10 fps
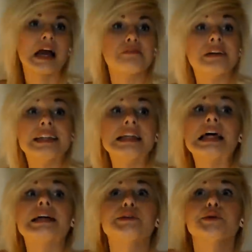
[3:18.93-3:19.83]
I really
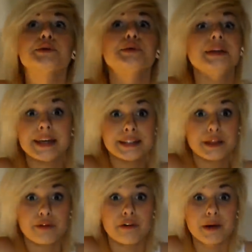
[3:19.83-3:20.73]
like to
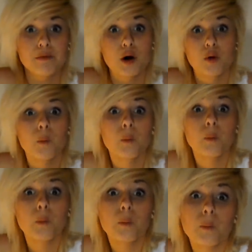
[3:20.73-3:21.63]
taste the rainbow.
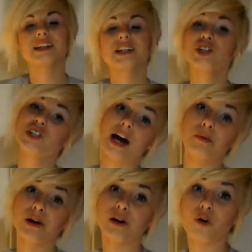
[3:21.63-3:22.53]

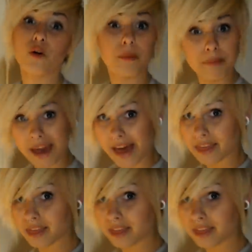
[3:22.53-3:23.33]
Shower or bath?